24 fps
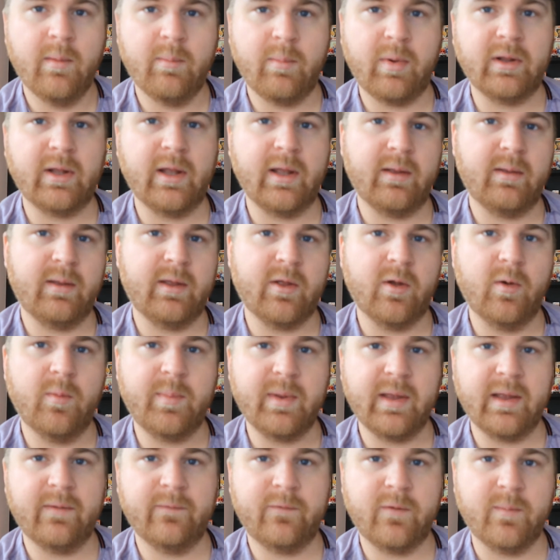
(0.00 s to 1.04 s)
but it,
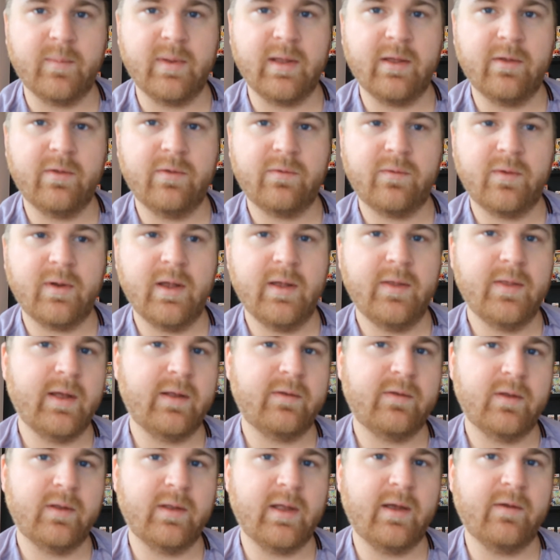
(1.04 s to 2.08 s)
being from E3,
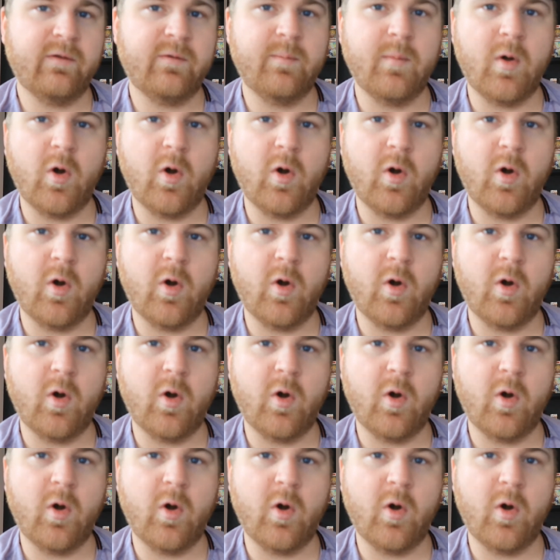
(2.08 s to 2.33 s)
that's a nice